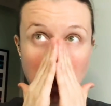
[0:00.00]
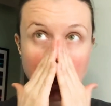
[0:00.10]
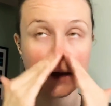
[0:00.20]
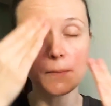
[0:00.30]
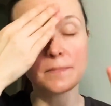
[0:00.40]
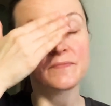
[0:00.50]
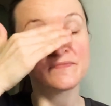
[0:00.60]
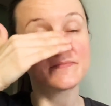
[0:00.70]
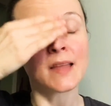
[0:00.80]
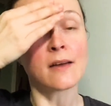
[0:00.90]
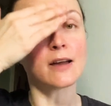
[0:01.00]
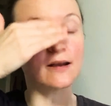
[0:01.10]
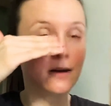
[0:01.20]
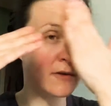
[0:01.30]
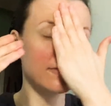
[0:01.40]
Yep, I've got
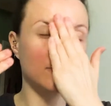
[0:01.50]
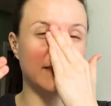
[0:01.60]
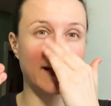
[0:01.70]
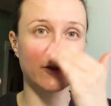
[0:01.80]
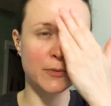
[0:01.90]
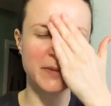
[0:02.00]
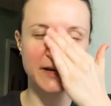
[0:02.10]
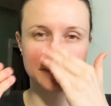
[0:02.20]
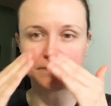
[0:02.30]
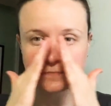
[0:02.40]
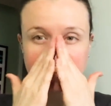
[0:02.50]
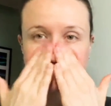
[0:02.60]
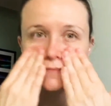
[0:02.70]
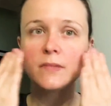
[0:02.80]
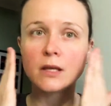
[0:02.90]
enough with that little bit.
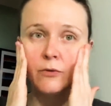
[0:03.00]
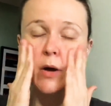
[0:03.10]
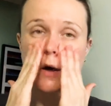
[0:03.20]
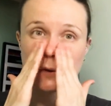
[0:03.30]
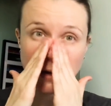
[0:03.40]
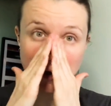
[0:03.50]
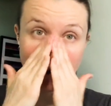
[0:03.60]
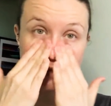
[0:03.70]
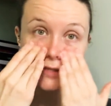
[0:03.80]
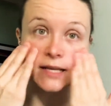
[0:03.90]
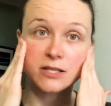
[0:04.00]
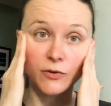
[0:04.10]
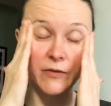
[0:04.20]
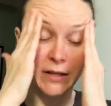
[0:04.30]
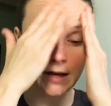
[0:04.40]
If you have any areas that still
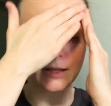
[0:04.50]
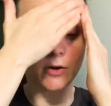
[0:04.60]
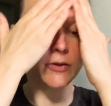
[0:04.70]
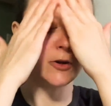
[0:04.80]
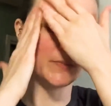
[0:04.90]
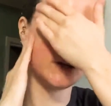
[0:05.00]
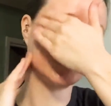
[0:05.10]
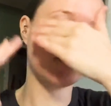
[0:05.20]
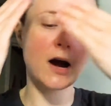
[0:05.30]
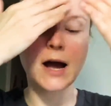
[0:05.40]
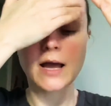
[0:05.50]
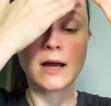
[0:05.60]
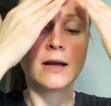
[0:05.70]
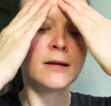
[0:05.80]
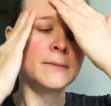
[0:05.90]
feel like they're a little bit dry,
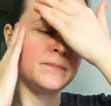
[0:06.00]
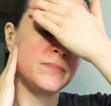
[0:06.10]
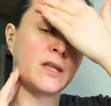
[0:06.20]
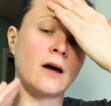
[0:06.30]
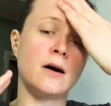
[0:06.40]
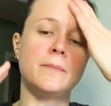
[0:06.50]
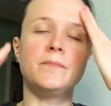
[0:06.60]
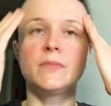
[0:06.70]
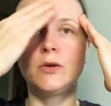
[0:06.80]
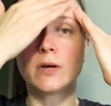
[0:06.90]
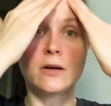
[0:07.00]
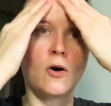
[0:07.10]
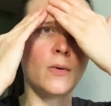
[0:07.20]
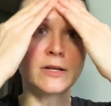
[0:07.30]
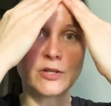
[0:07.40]
you can
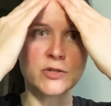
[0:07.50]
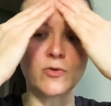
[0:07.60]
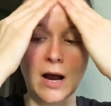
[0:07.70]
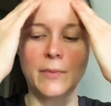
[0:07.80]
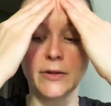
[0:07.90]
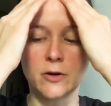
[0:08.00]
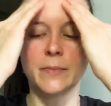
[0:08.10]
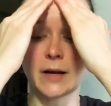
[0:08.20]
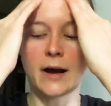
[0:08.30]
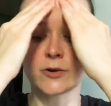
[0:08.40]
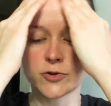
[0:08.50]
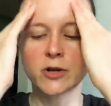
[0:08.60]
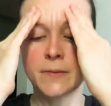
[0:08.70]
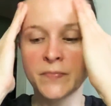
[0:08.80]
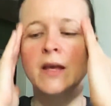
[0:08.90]
always just grab a little bit extra,